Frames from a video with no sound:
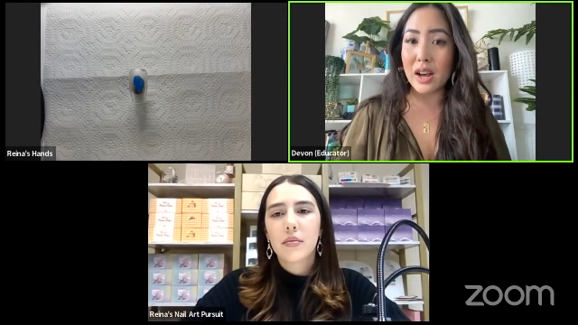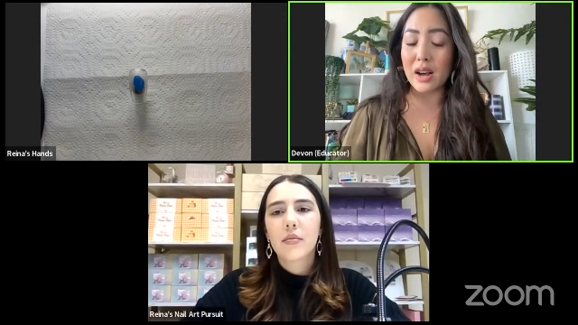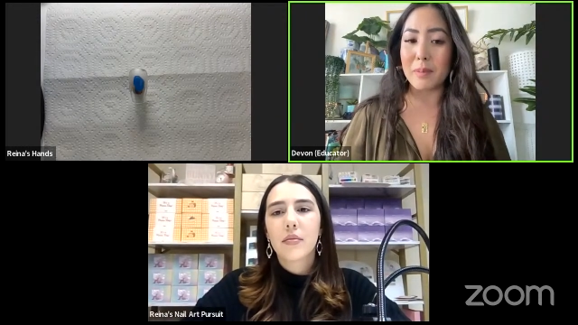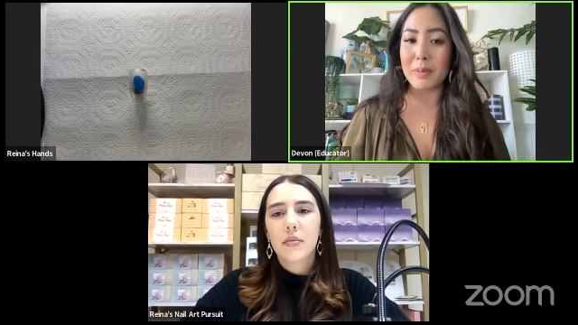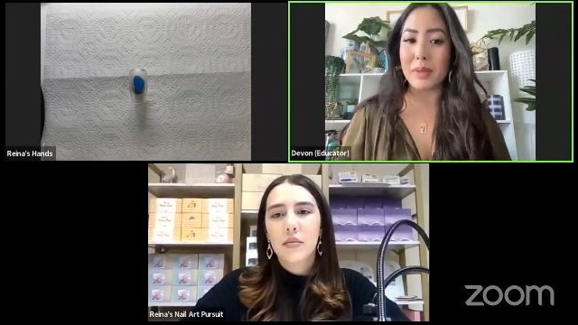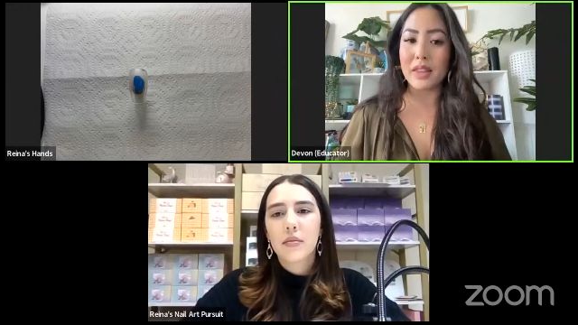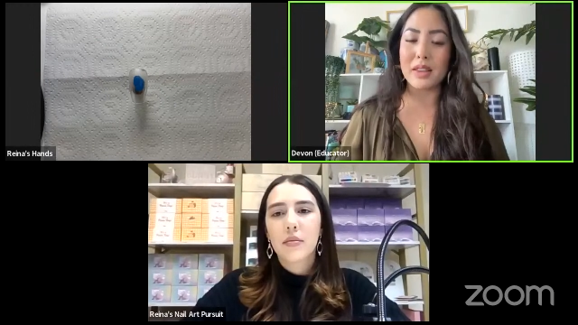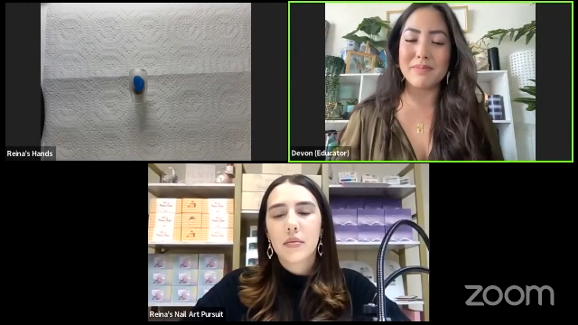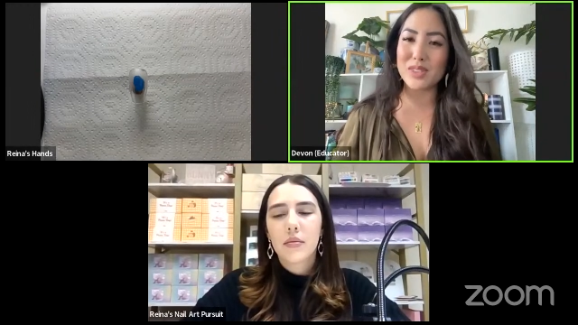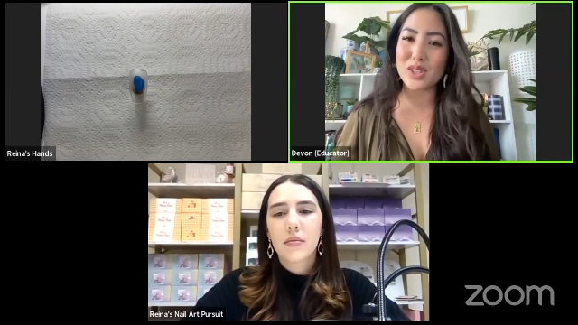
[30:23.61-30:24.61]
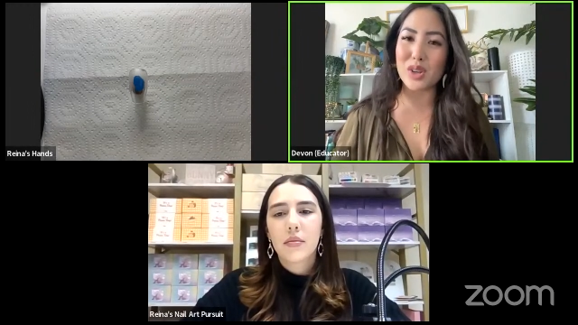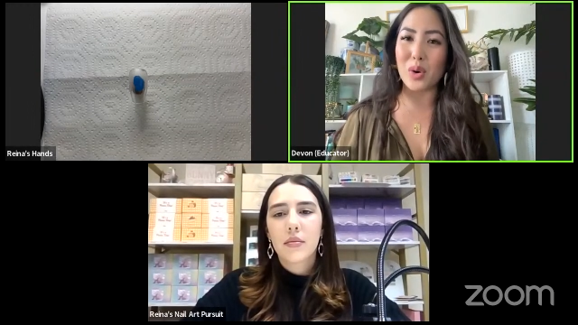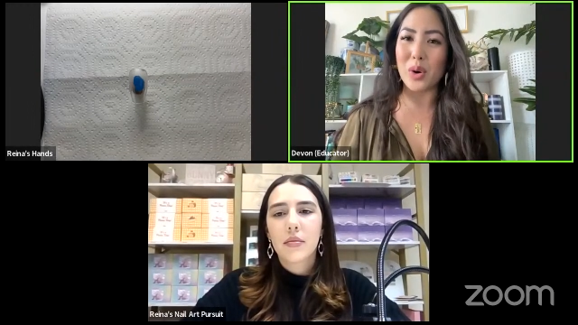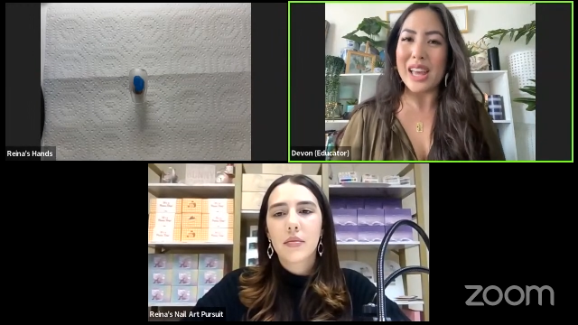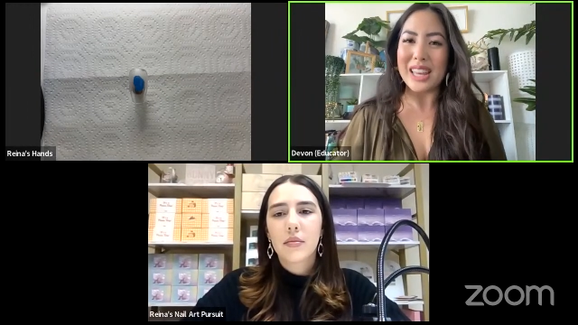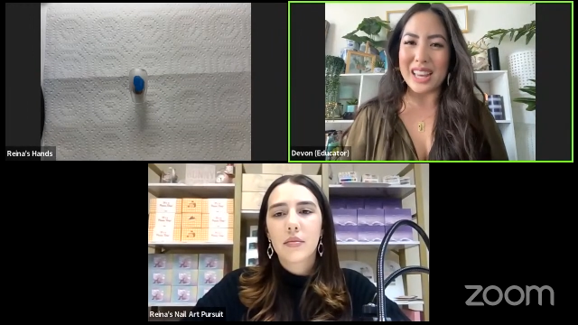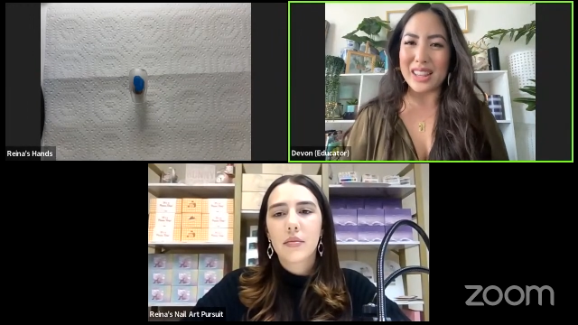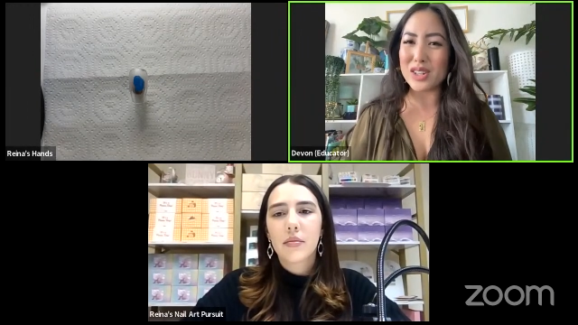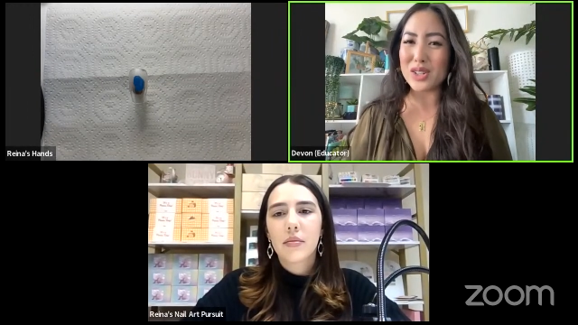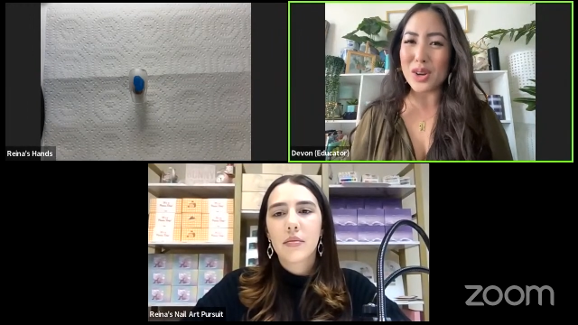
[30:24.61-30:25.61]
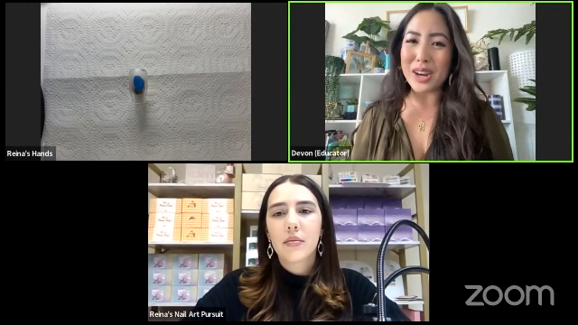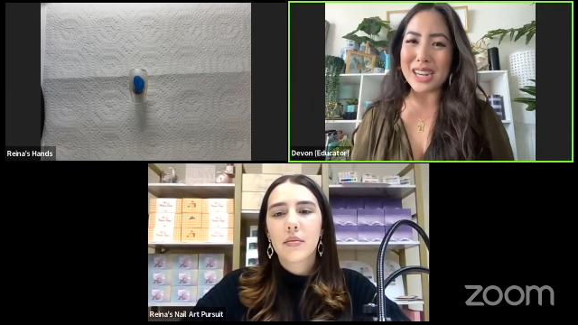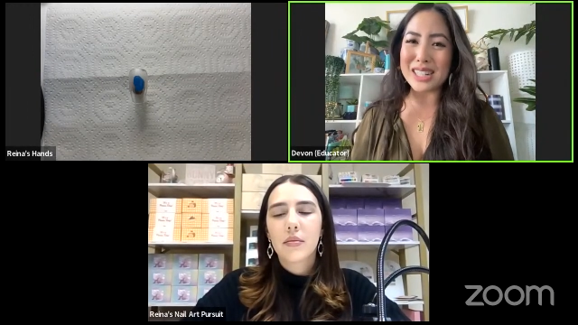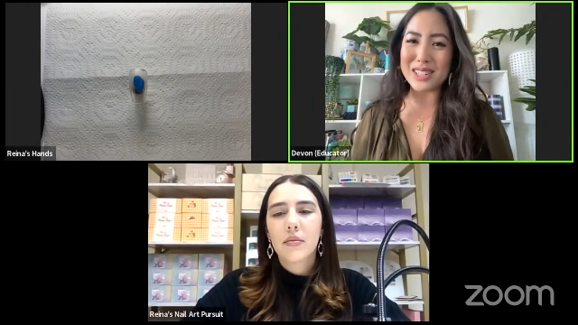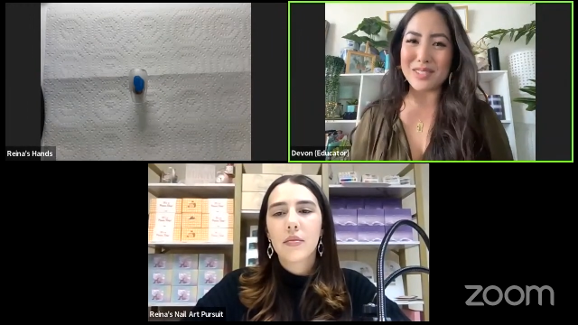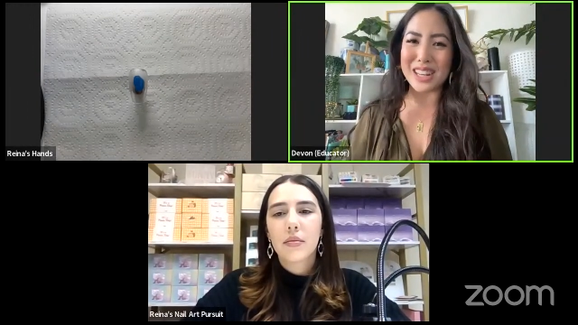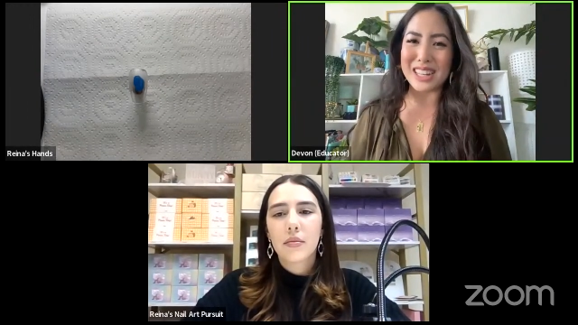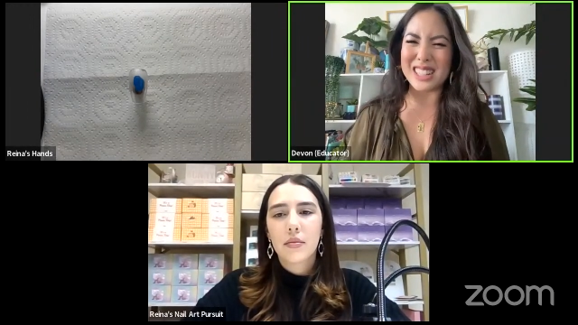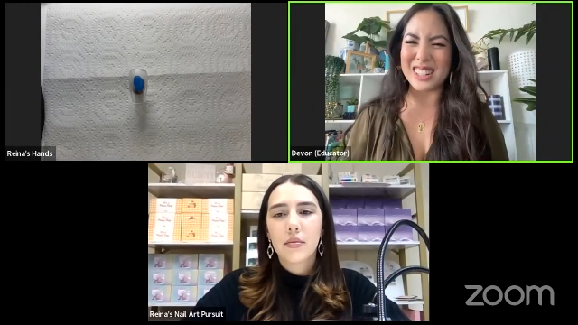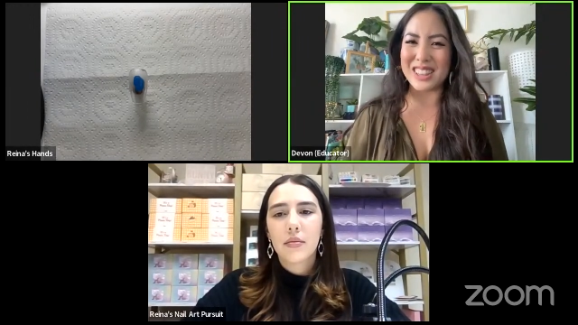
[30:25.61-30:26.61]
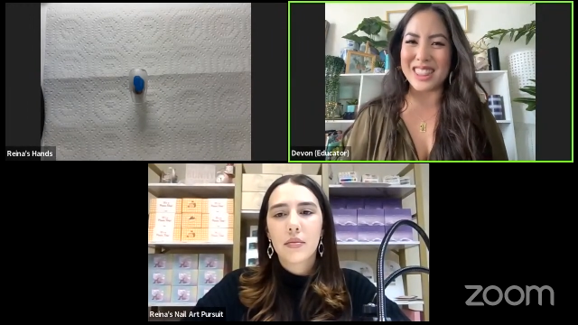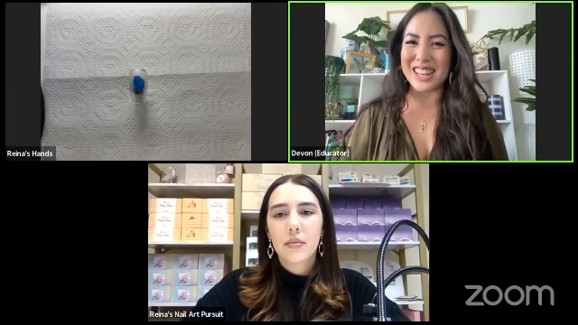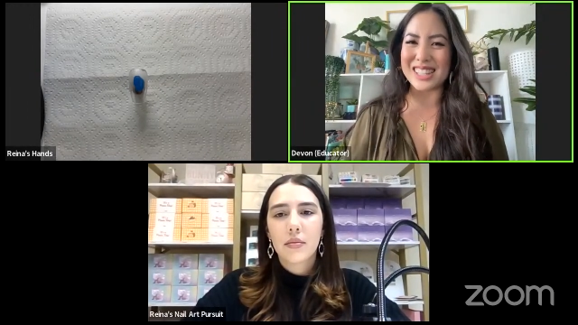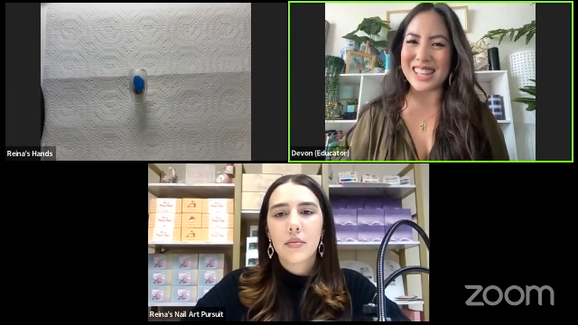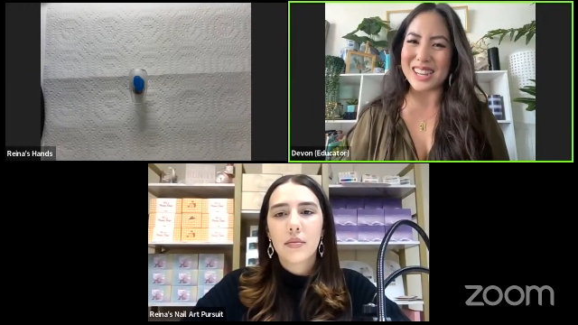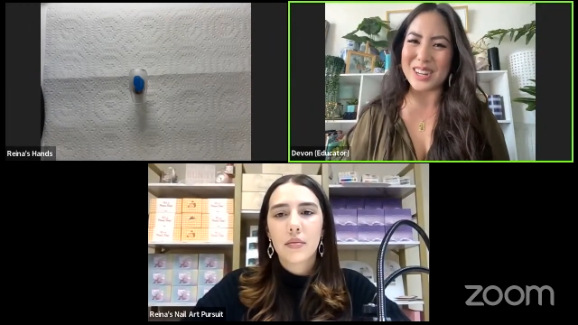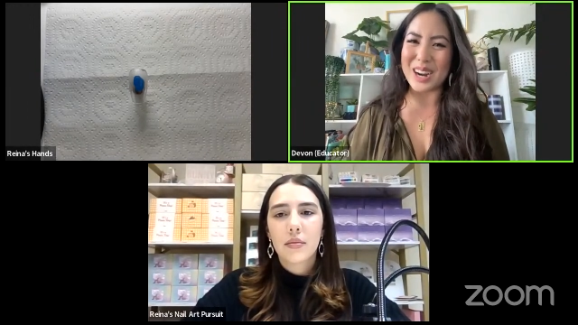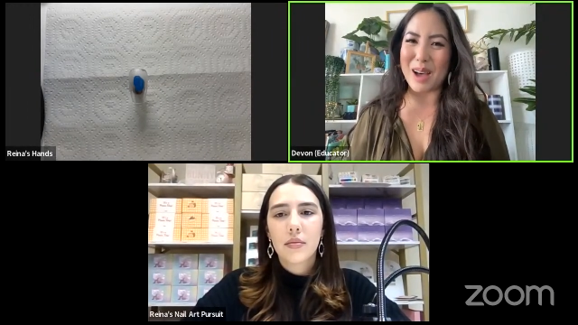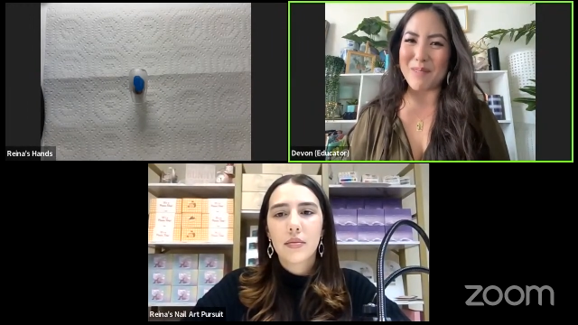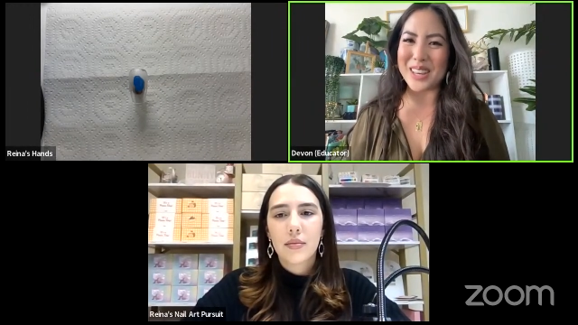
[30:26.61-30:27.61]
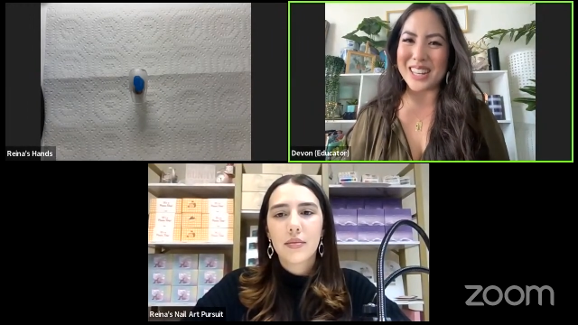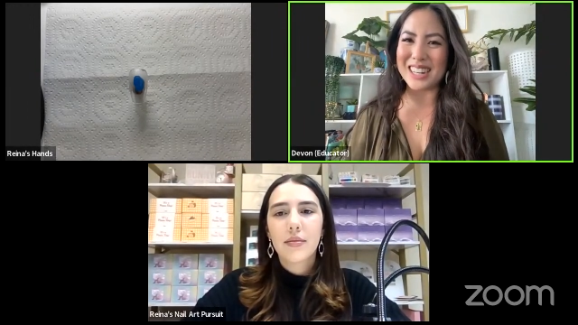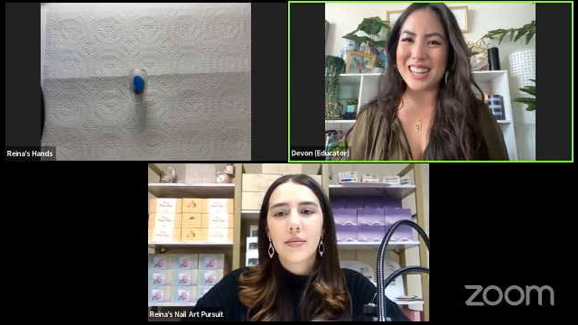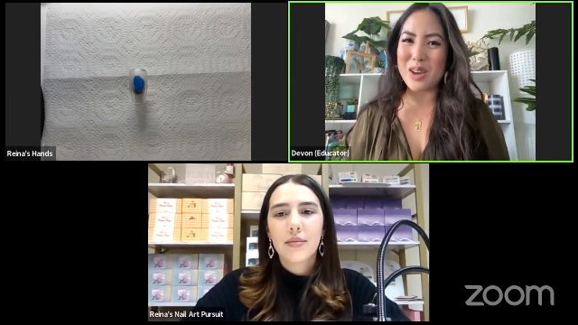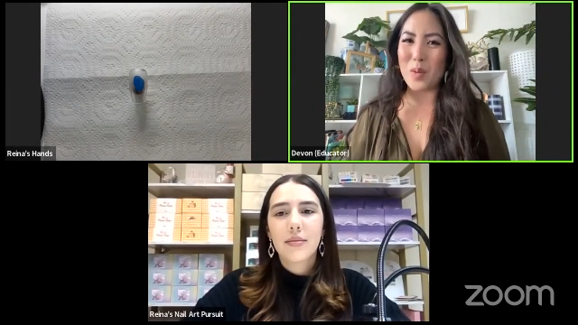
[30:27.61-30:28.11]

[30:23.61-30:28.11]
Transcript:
Speaker 1: Um, so, yeah, there's all kinds of like little things that could happen